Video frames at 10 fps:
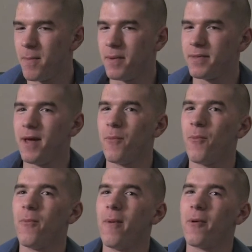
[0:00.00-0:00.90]
But then
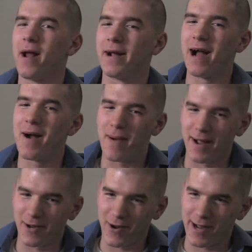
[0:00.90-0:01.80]
when I got my
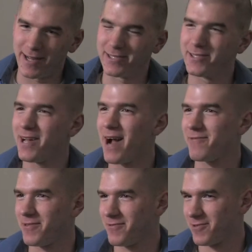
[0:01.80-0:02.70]
grades
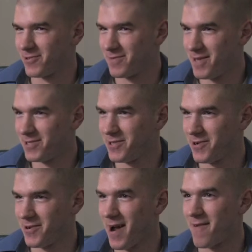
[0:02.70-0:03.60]
after the first
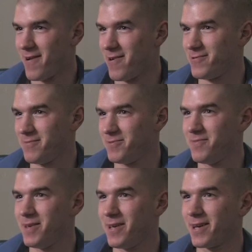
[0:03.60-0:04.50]
semester, I found them to
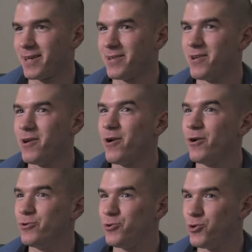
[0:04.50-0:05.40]
be like a
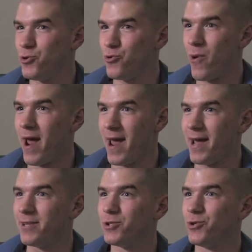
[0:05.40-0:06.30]

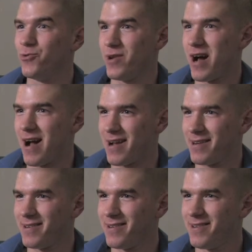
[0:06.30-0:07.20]
2.8,
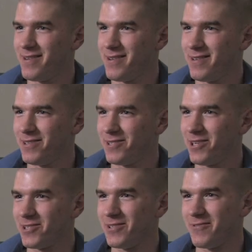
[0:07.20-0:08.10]
2.9.
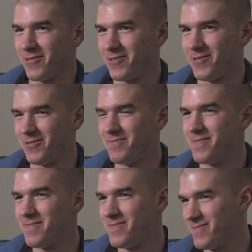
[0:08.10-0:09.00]
Such a difficult
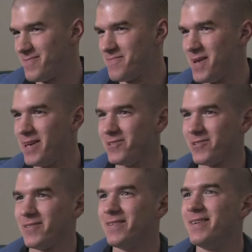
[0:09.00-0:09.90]

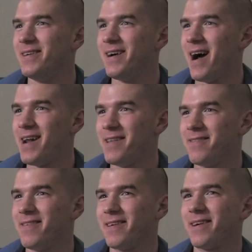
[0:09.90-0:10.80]
major, I didn't
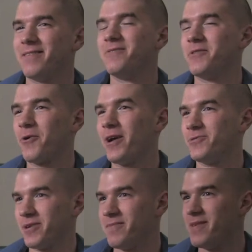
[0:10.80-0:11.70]
think the grades
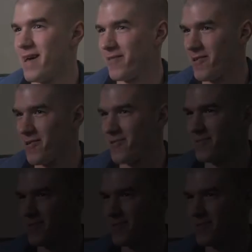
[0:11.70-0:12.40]
were going to be that low.